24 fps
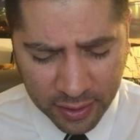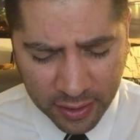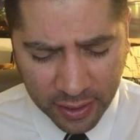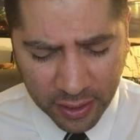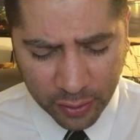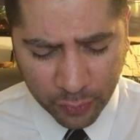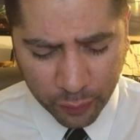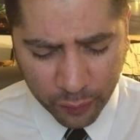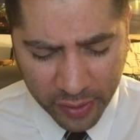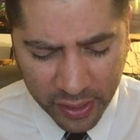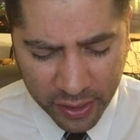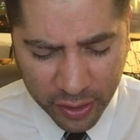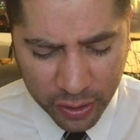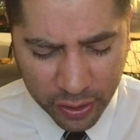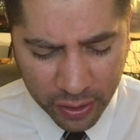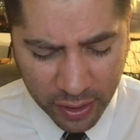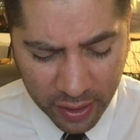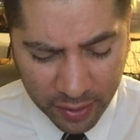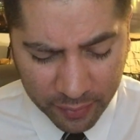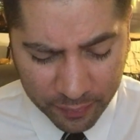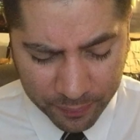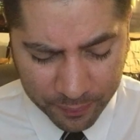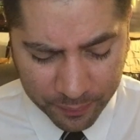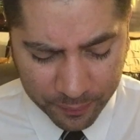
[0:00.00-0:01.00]
and reach
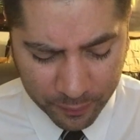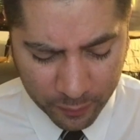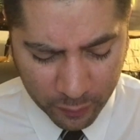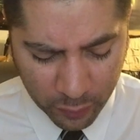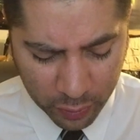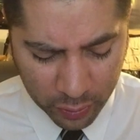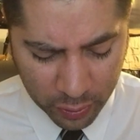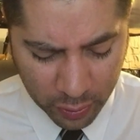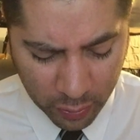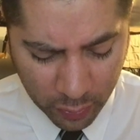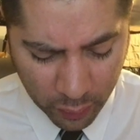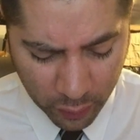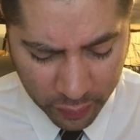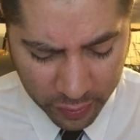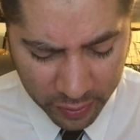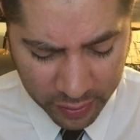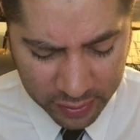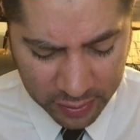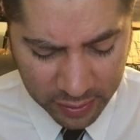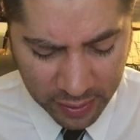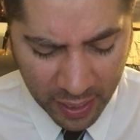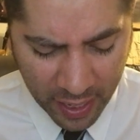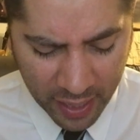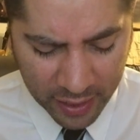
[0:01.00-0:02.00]
them with the
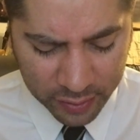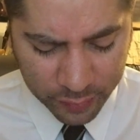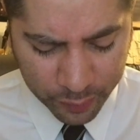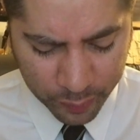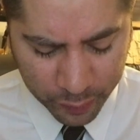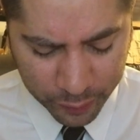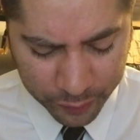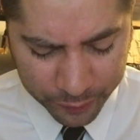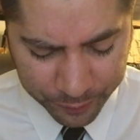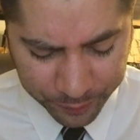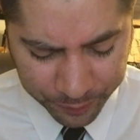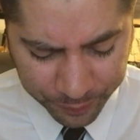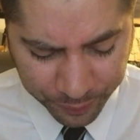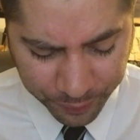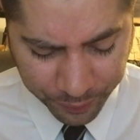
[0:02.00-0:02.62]
glorious gospel